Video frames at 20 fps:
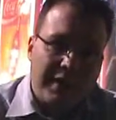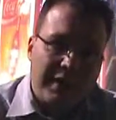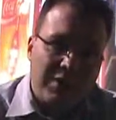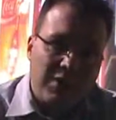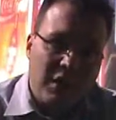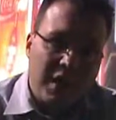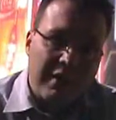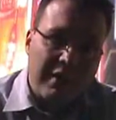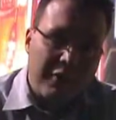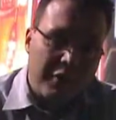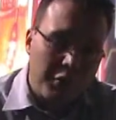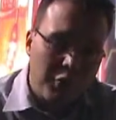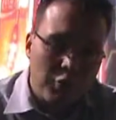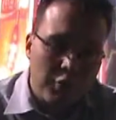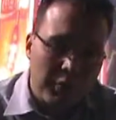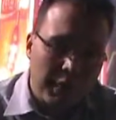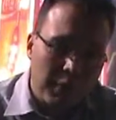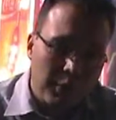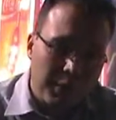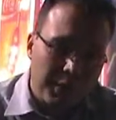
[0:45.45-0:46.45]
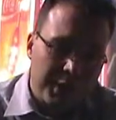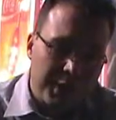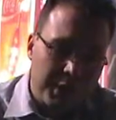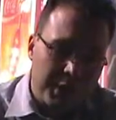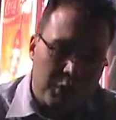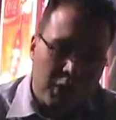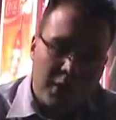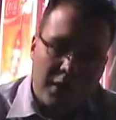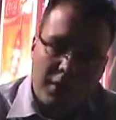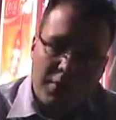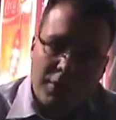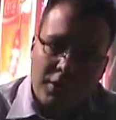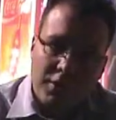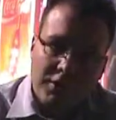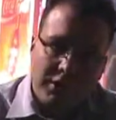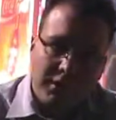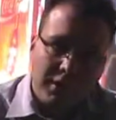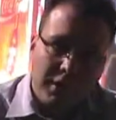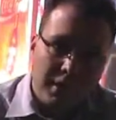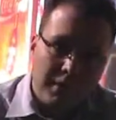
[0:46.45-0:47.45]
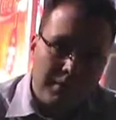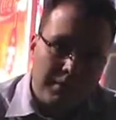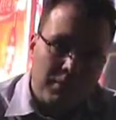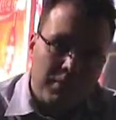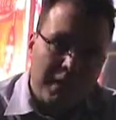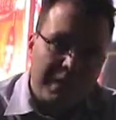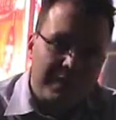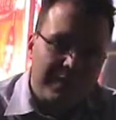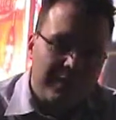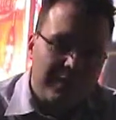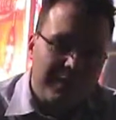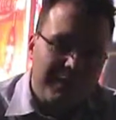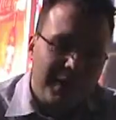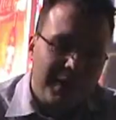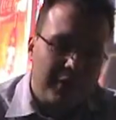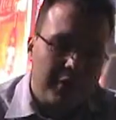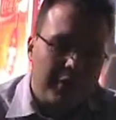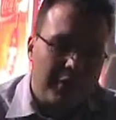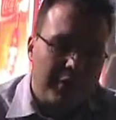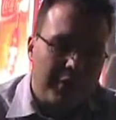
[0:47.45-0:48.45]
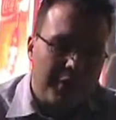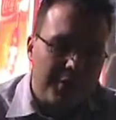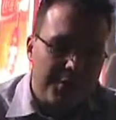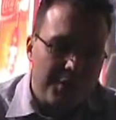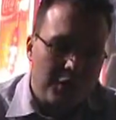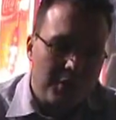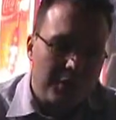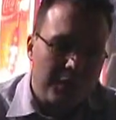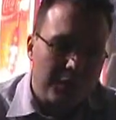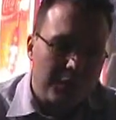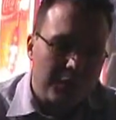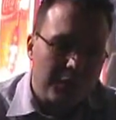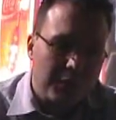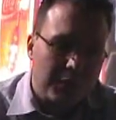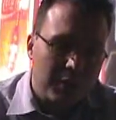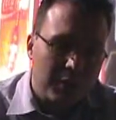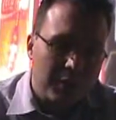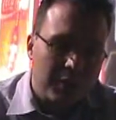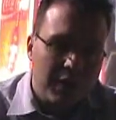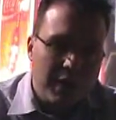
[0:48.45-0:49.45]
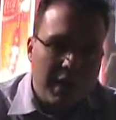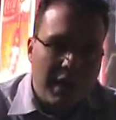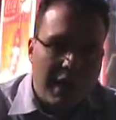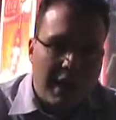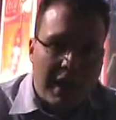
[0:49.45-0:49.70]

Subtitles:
inside Friuli, which is one of the most impressive Pinot Grigio producers,